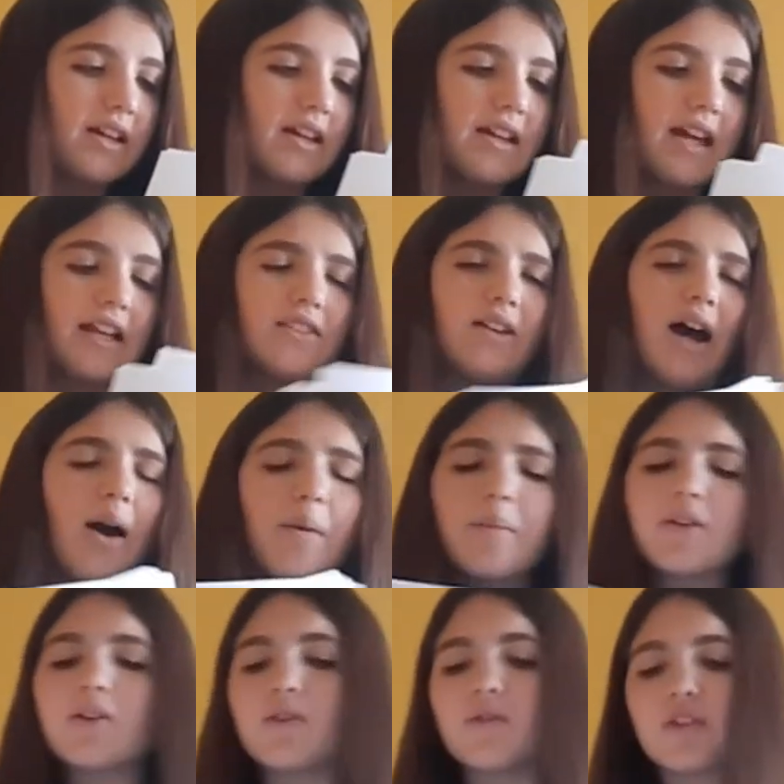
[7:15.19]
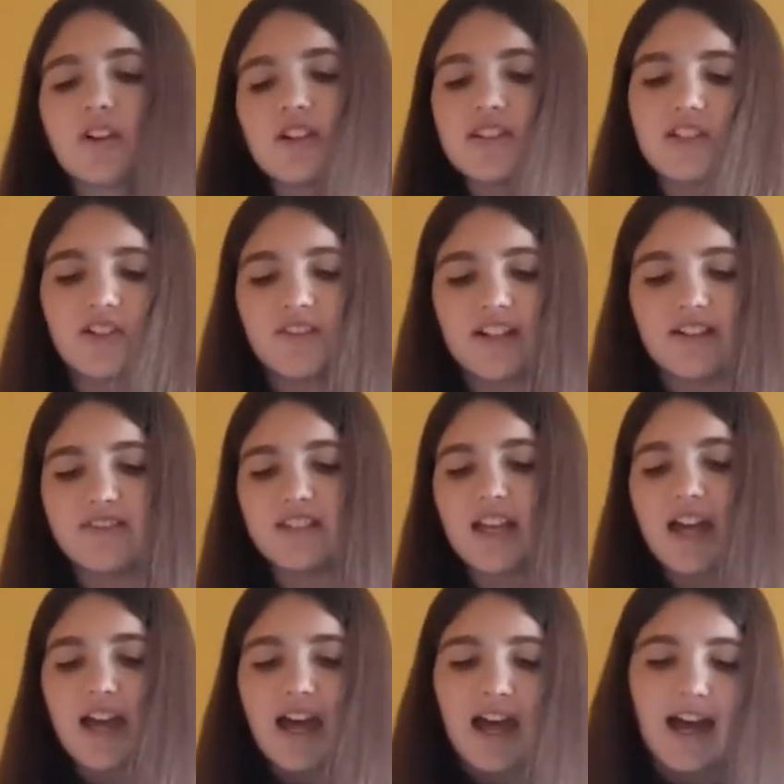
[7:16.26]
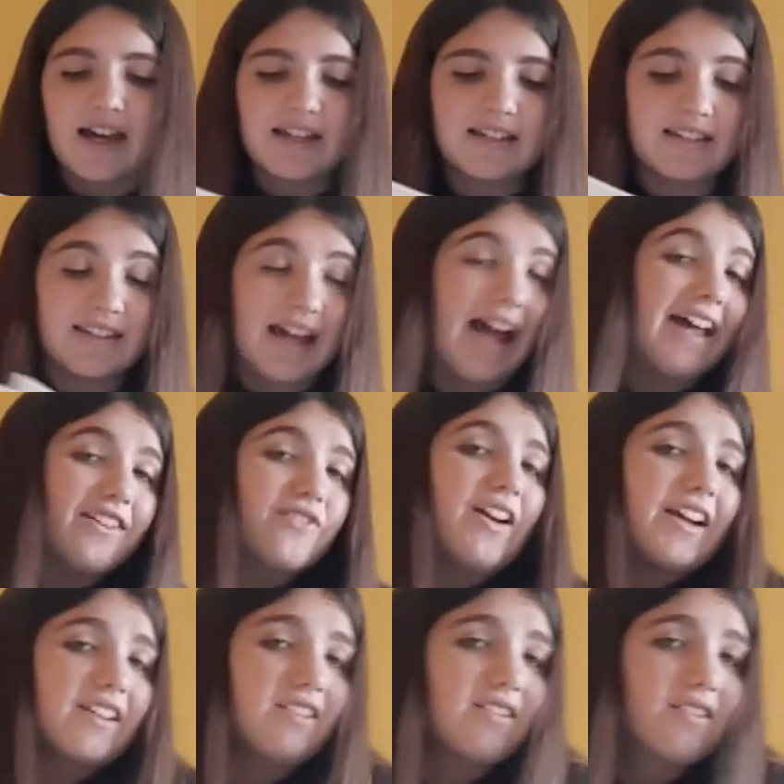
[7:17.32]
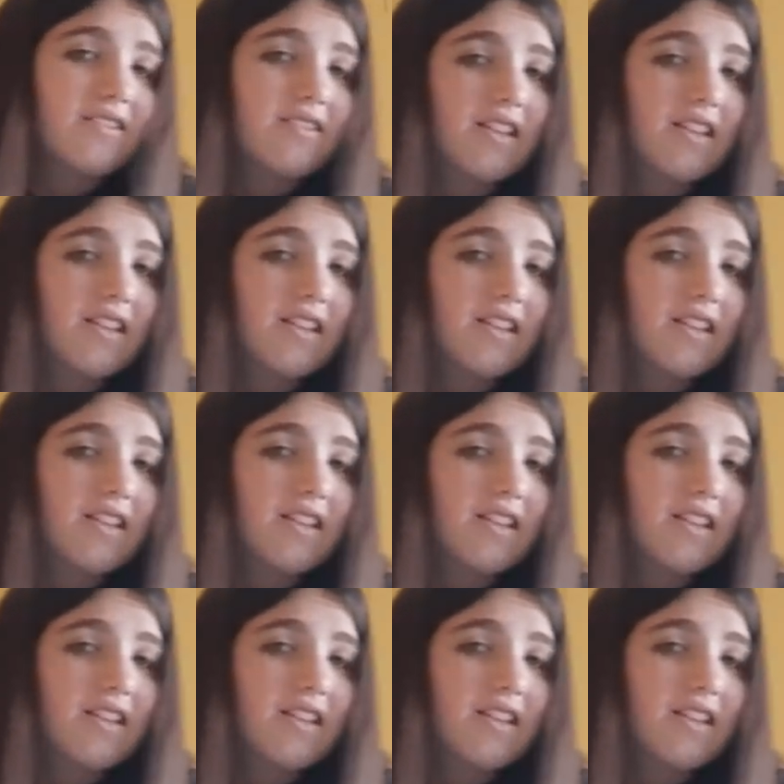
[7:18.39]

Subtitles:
he had to outmaneuver conservatives and radicals.